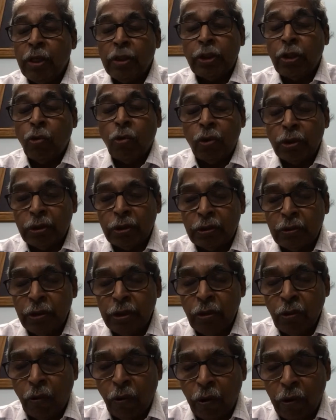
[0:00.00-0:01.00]
so the
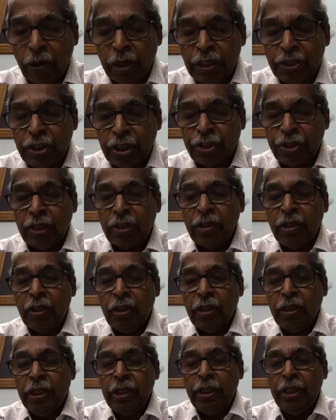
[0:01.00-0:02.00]
old section
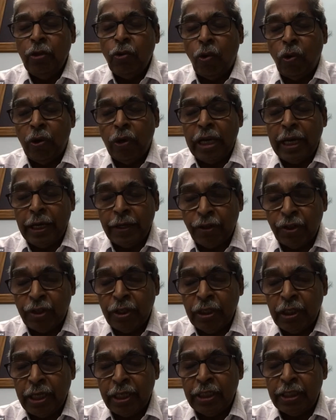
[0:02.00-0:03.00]
in the old act,
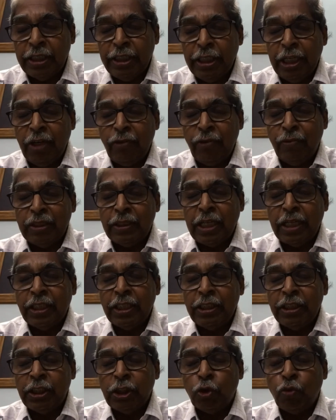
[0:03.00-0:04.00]
that is Indian Evidence Act,
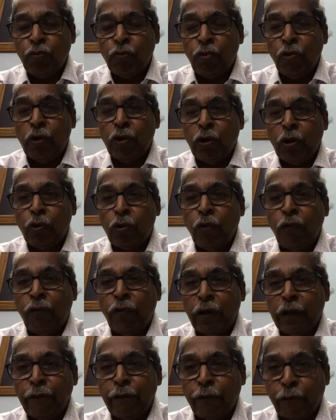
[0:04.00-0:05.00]
is
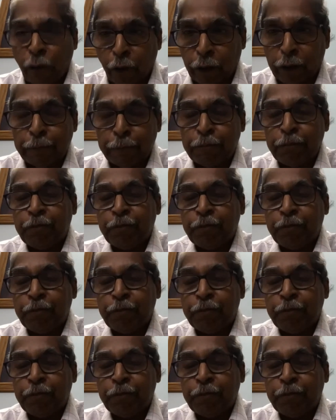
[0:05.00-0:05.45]
244.